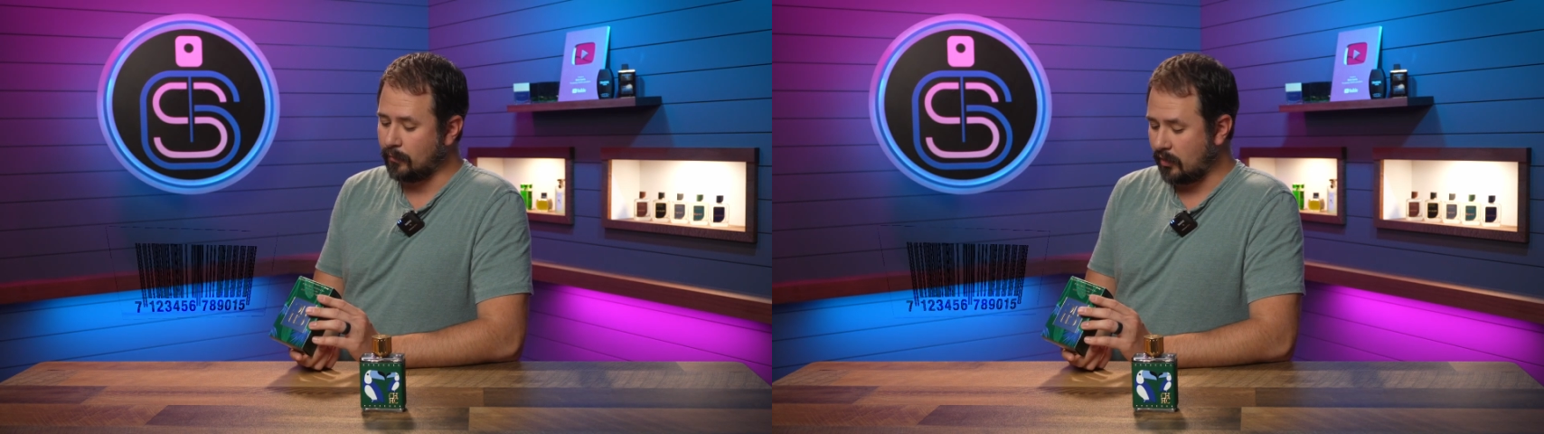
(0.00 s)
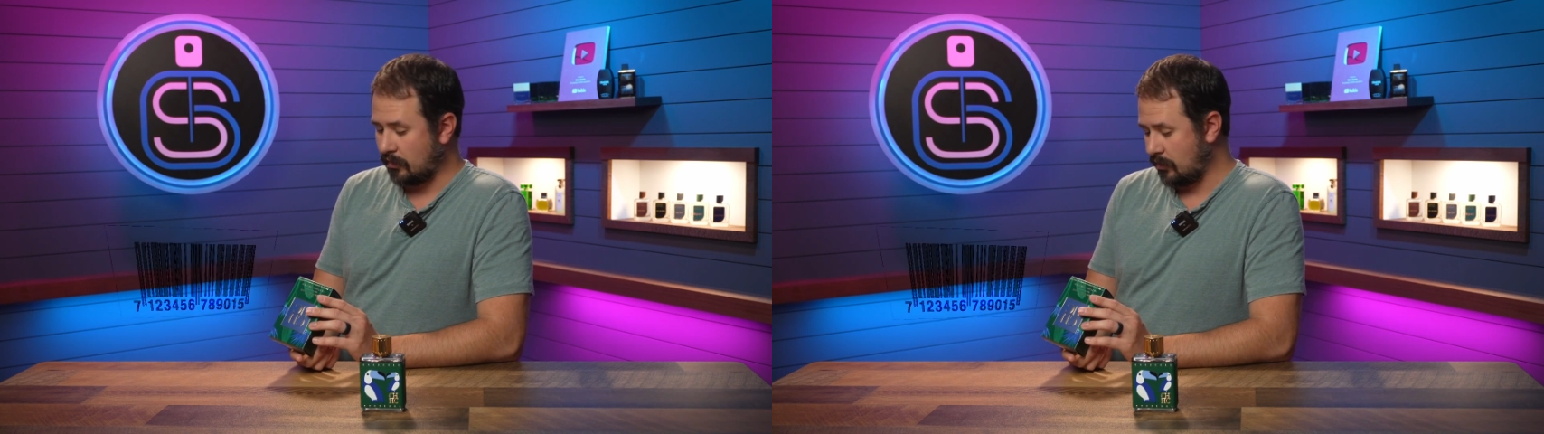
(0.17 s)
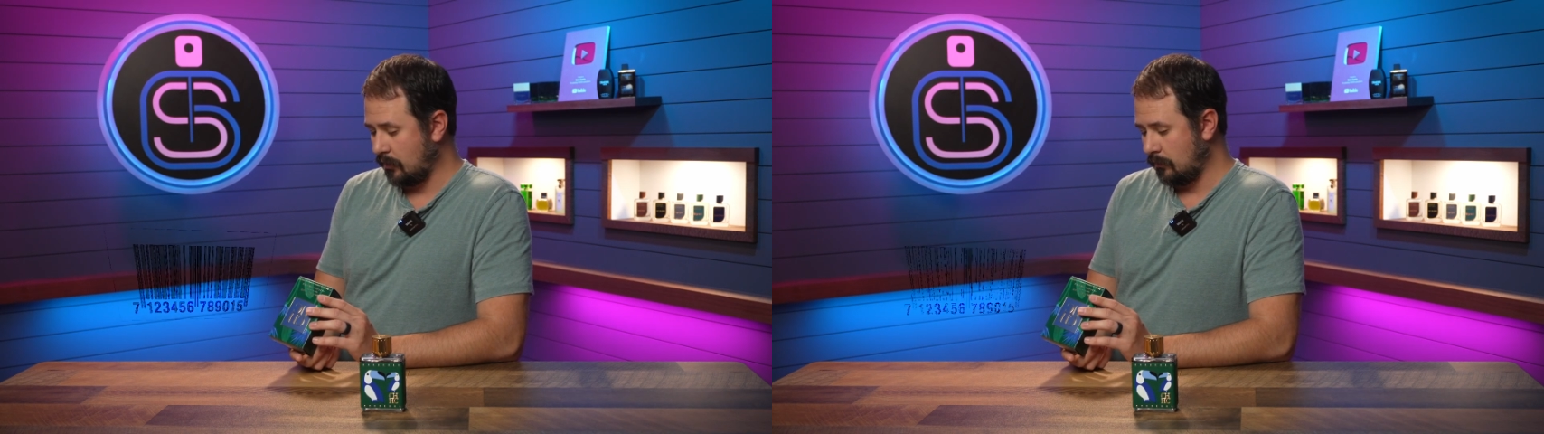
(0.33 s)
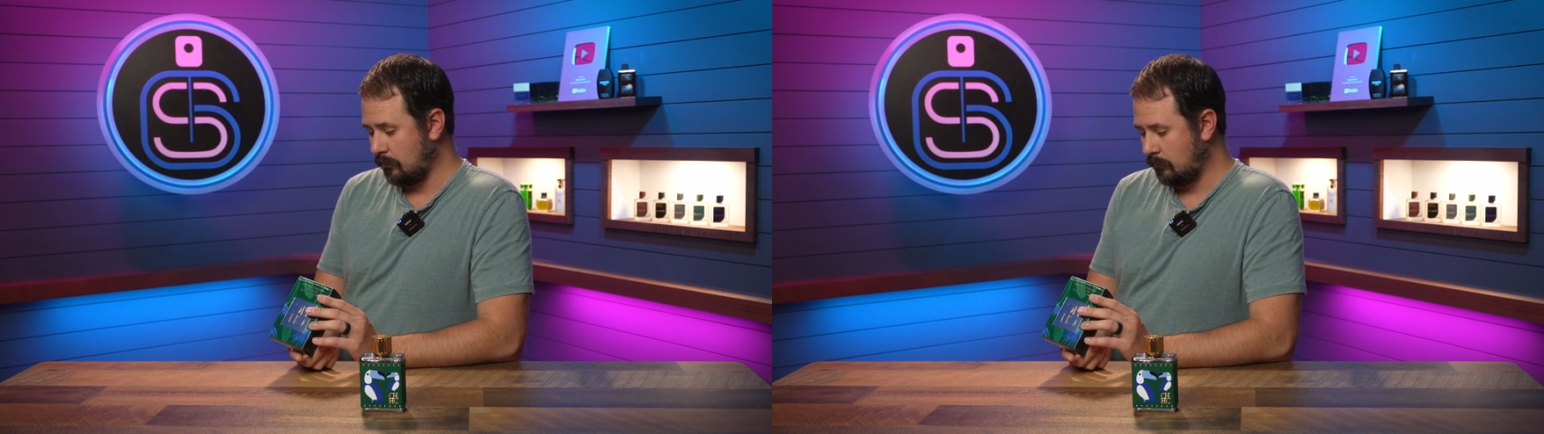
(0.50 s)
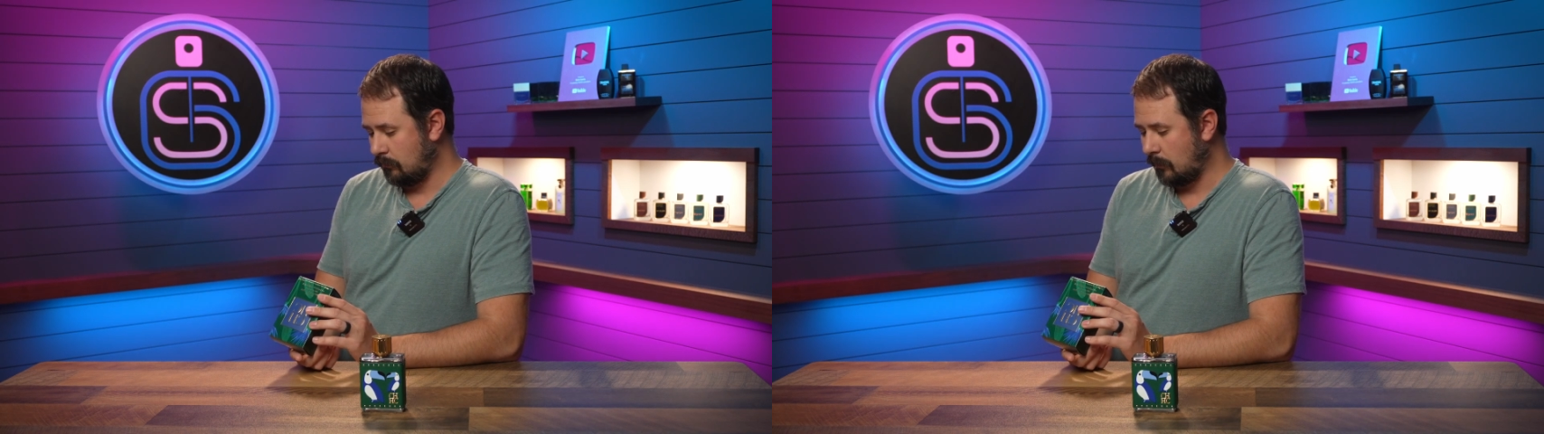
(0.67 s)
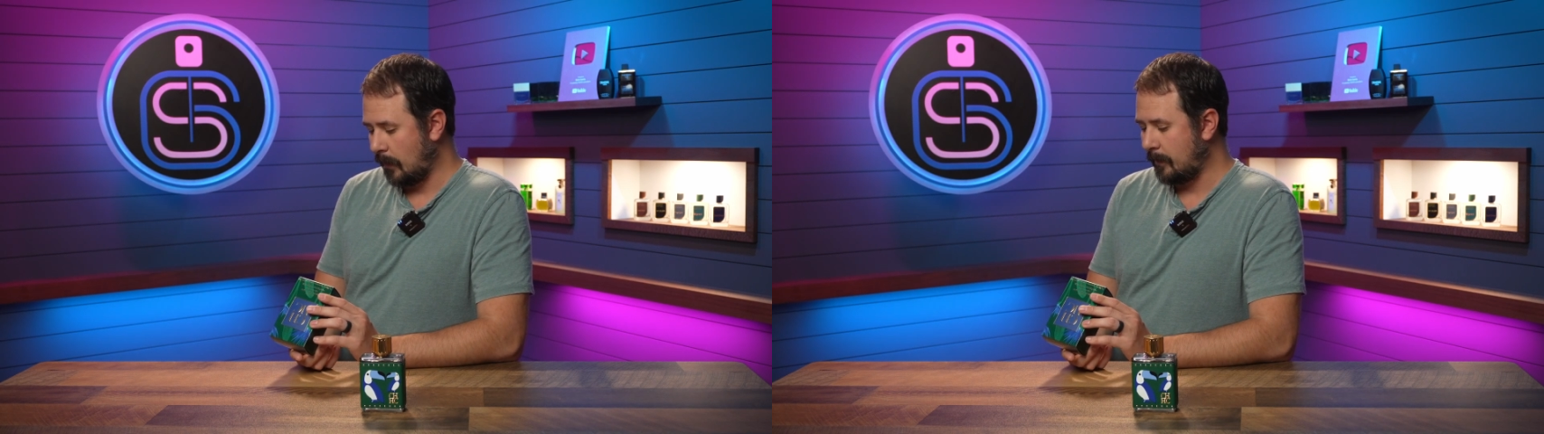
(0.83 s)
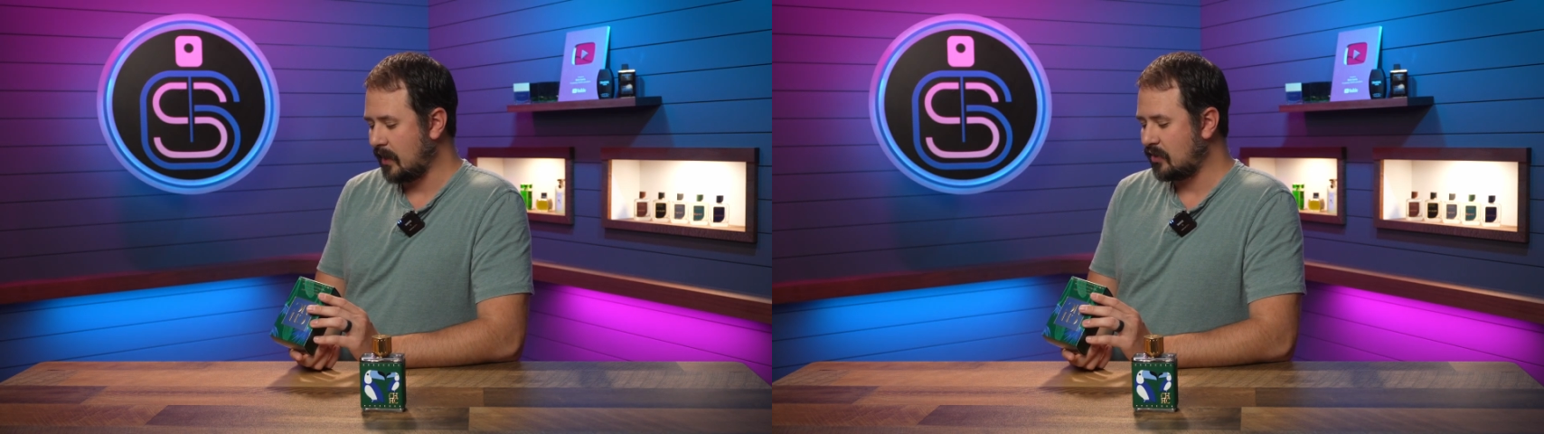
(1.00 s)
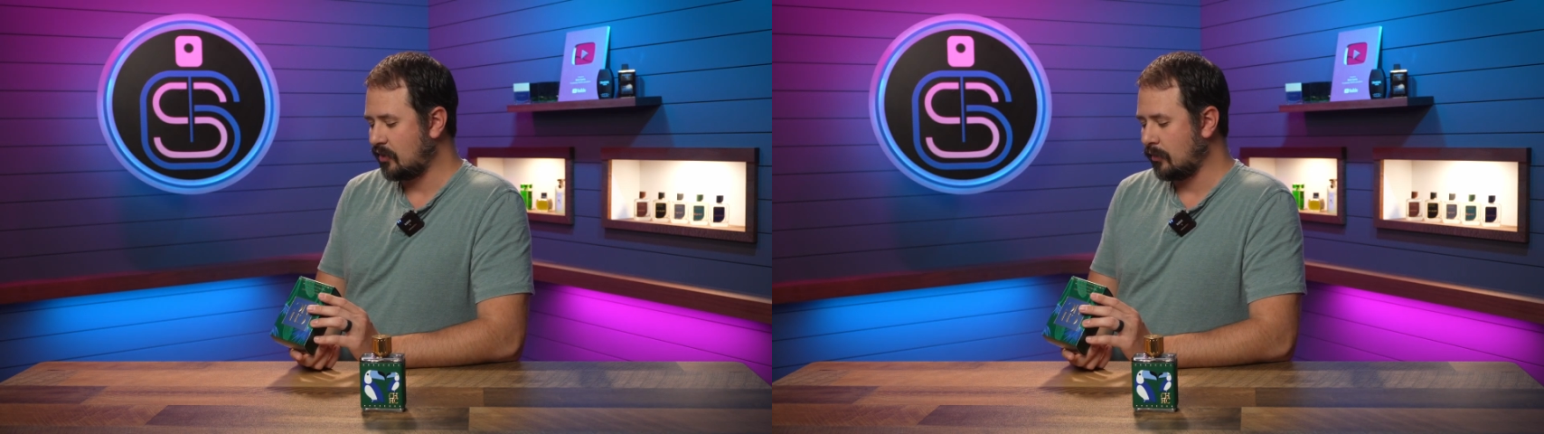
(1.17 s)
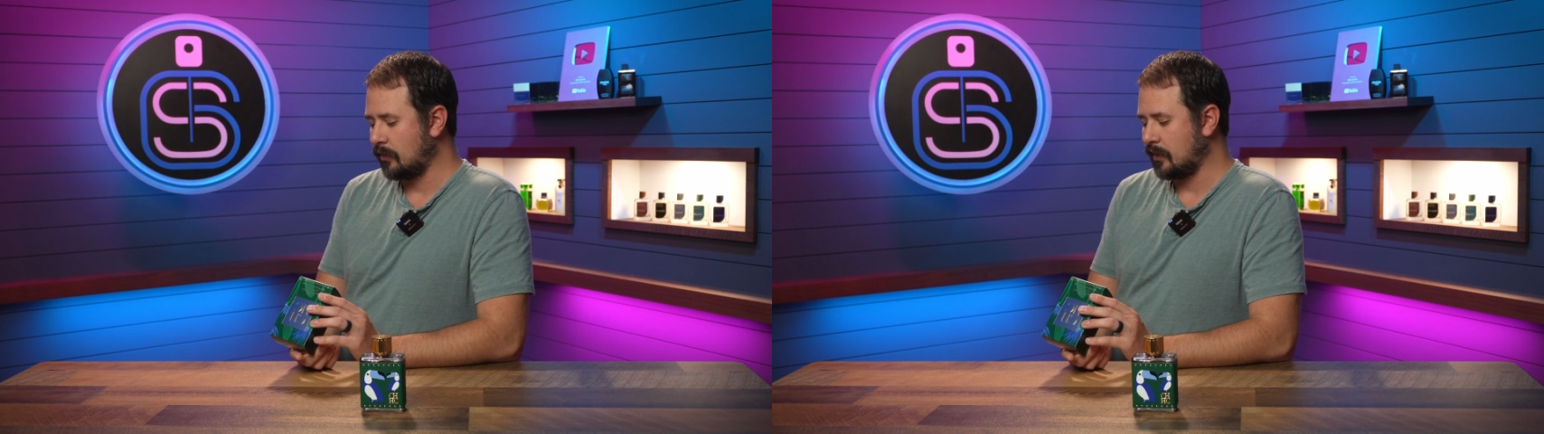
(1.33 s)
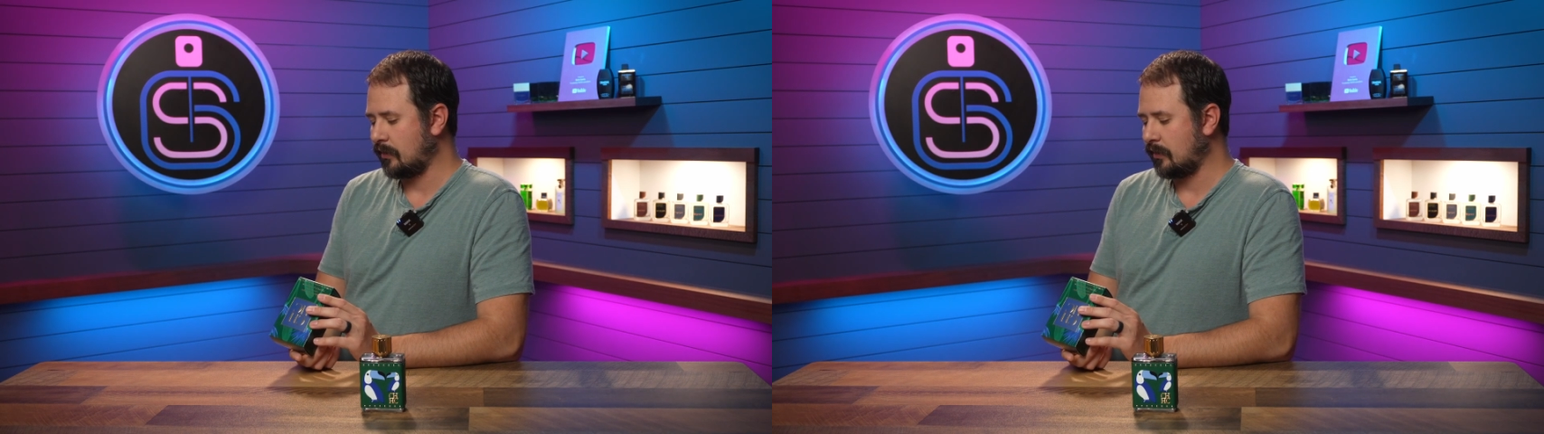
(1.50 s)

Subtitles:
barcode. My badge code is